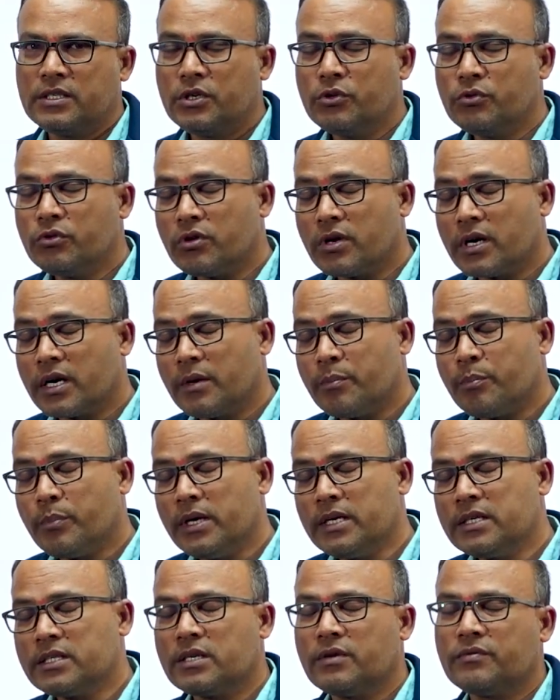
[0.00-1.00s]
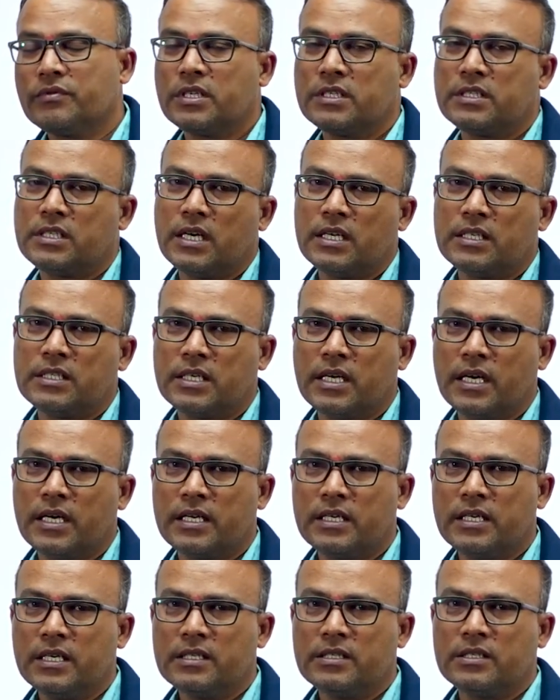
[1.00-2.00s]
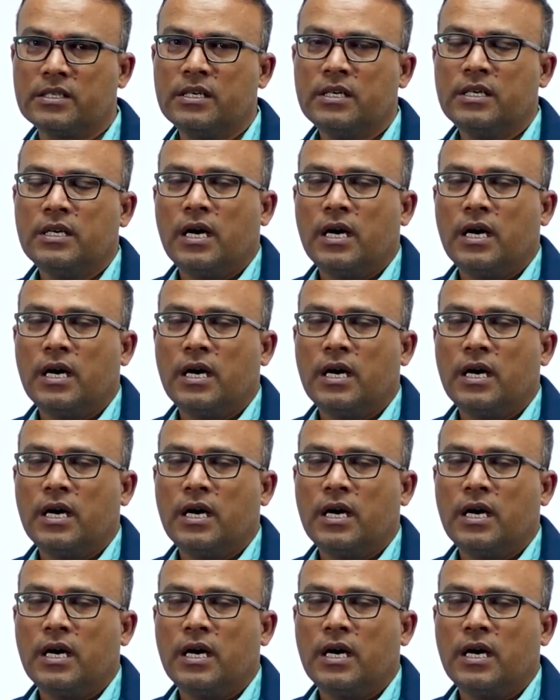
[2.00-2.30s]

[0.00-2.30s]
due to repulsion of the charge carriers,